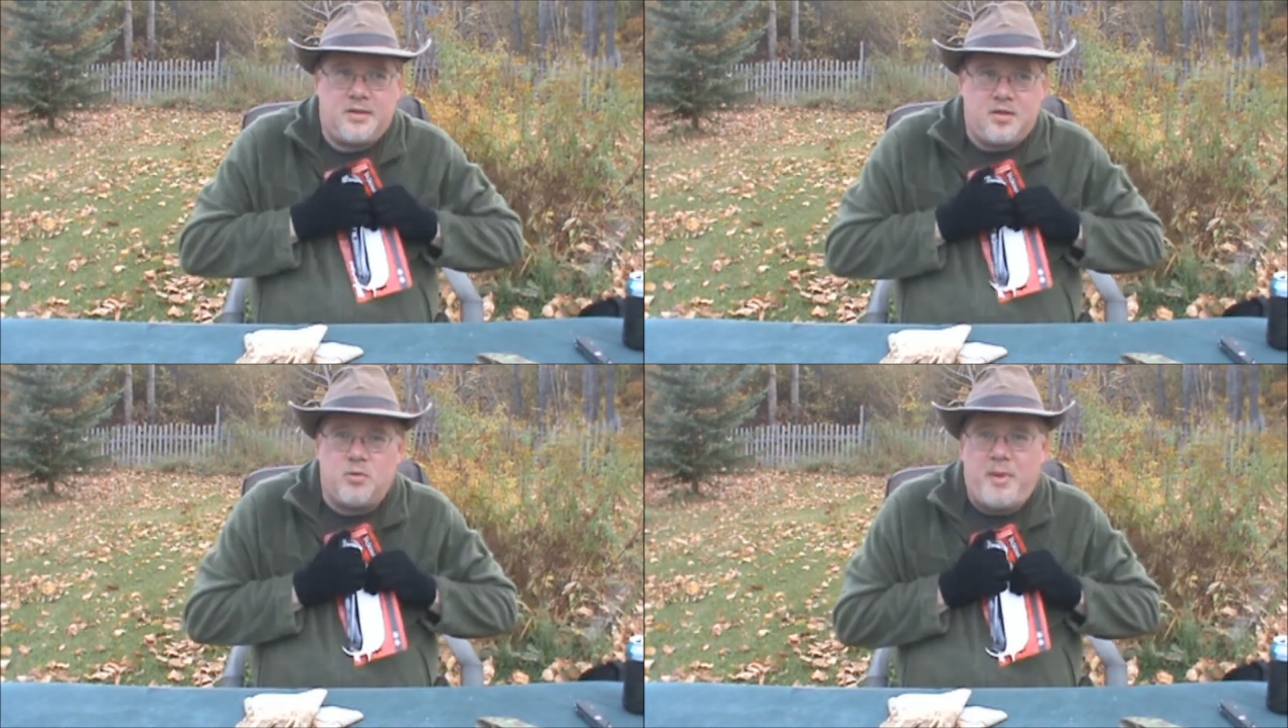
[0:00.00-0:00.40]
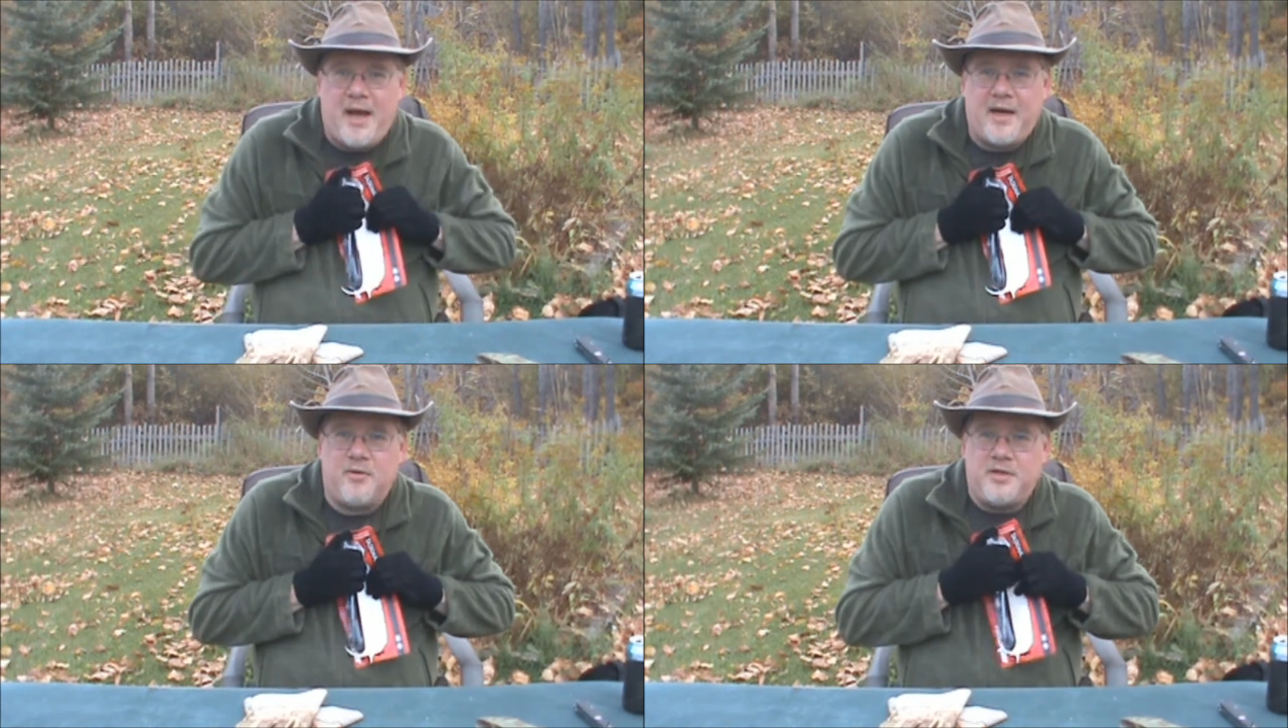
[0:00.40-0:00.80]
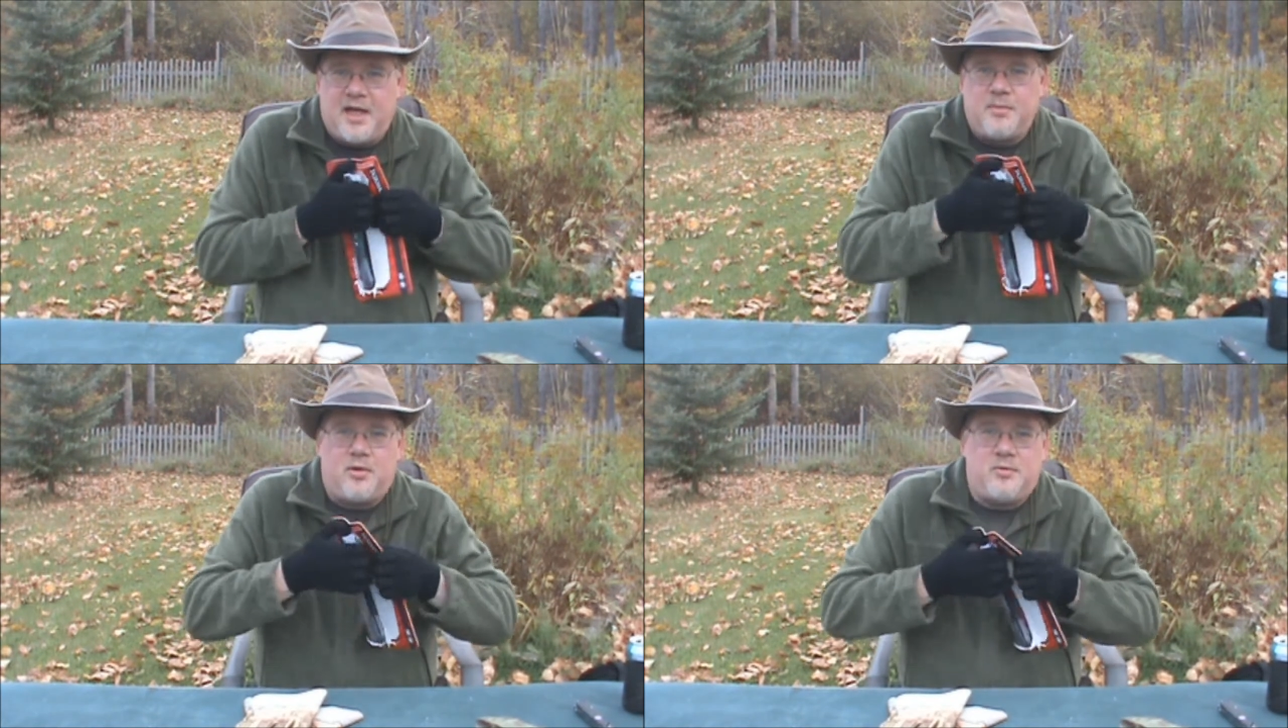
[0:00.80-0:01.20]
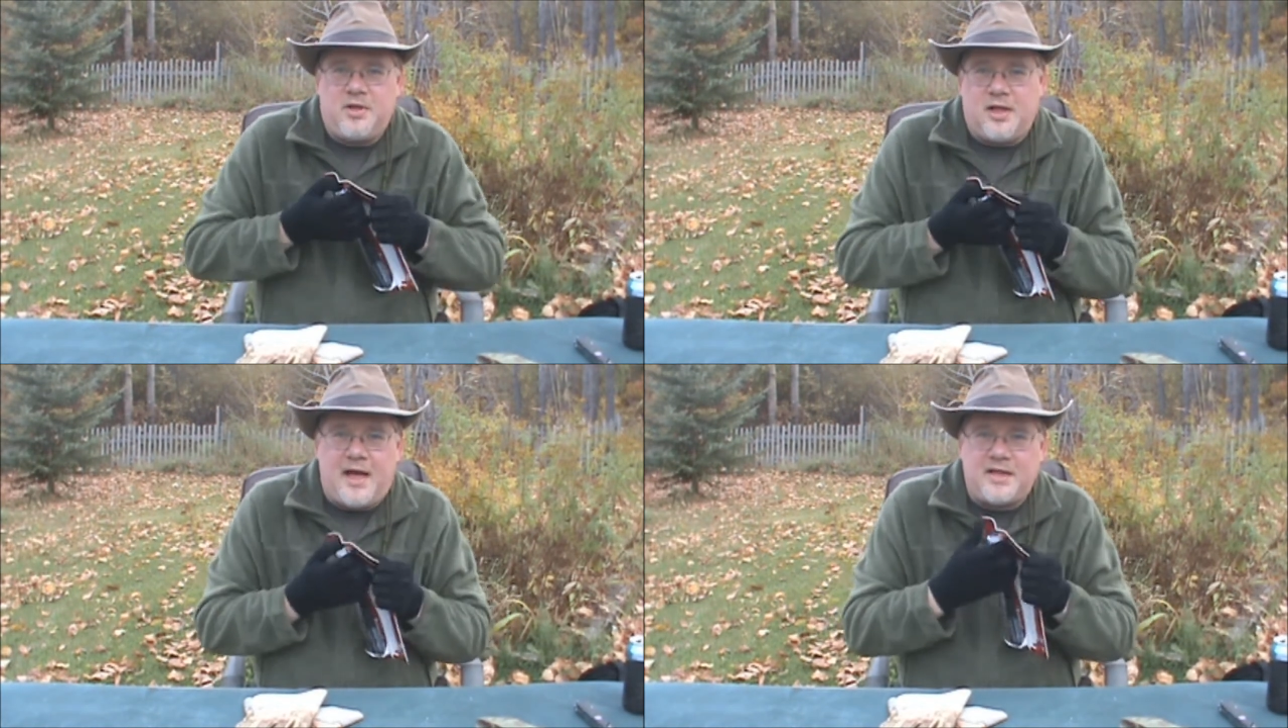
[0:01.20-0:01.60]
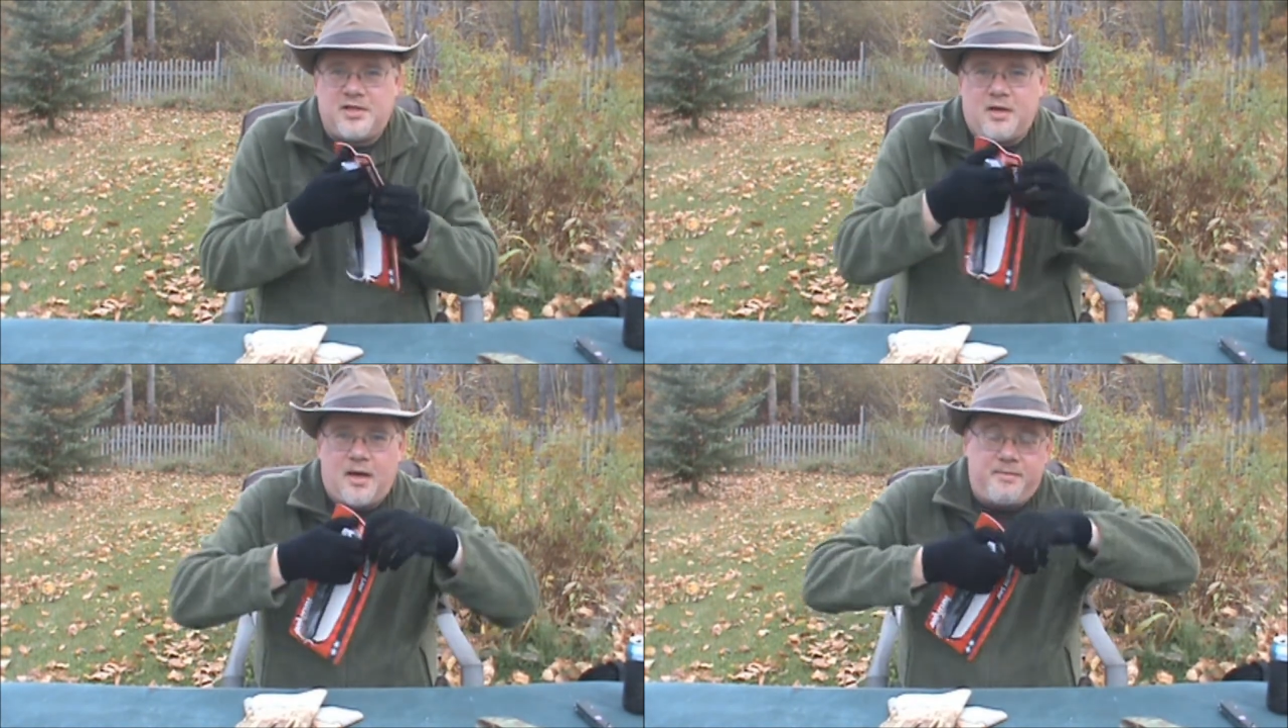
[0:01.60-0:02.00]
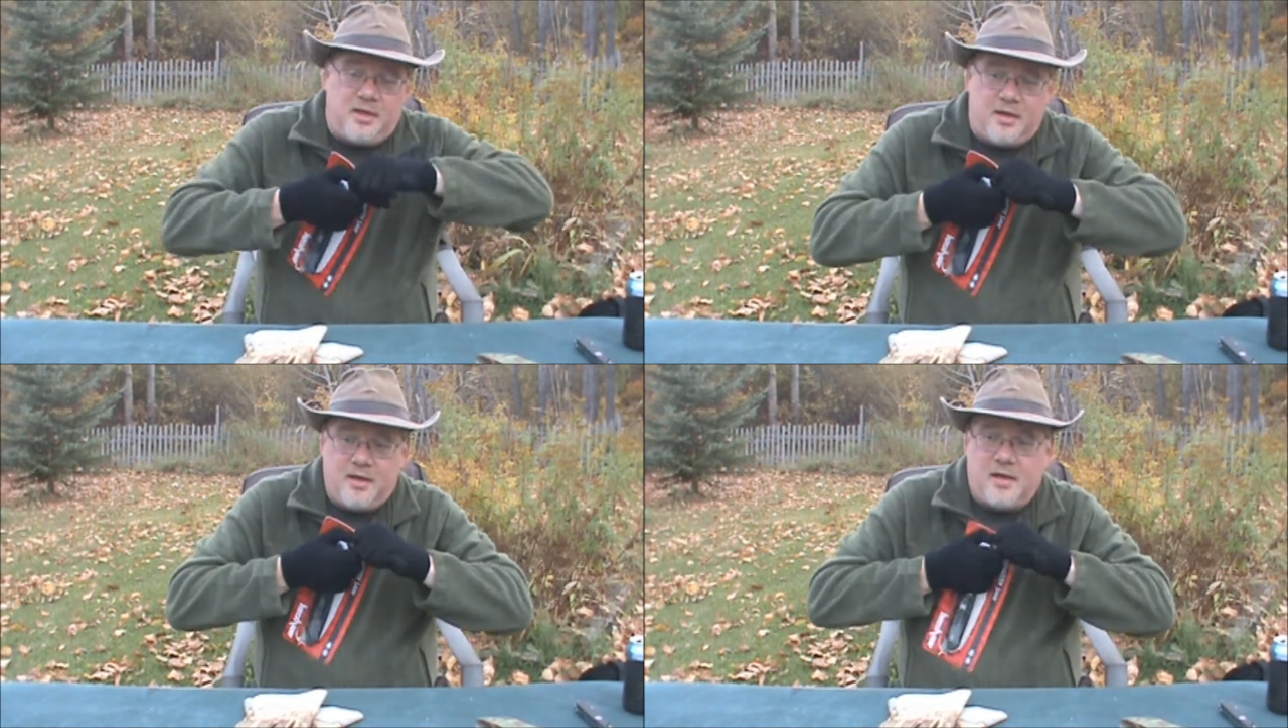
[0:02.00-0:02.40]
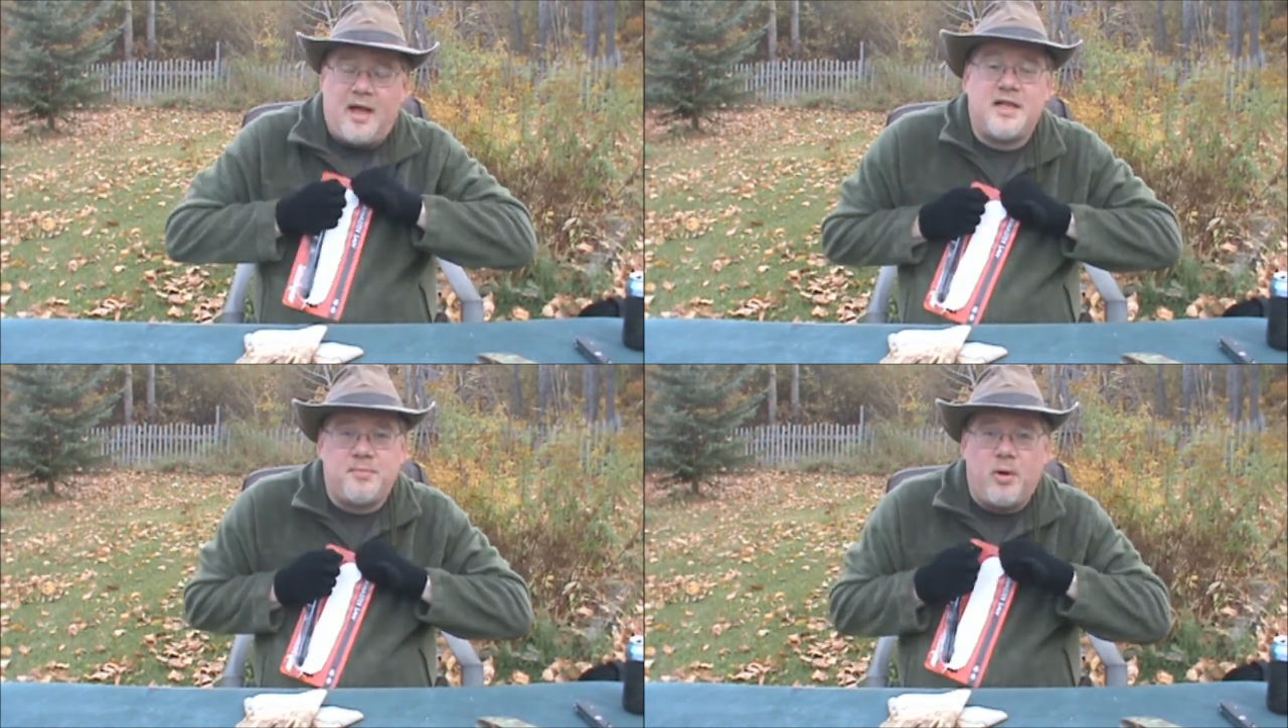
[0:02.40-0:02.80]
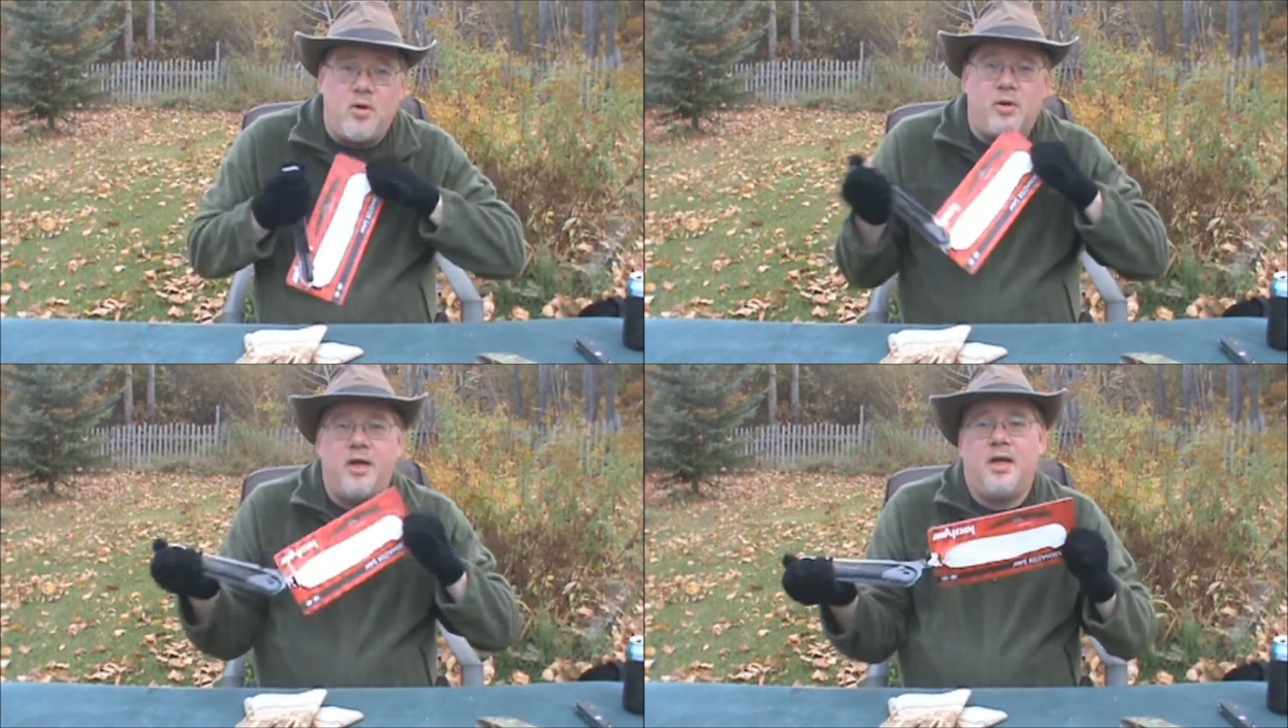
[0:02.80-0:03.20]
little patio table. It was glass topped and then the glass broke.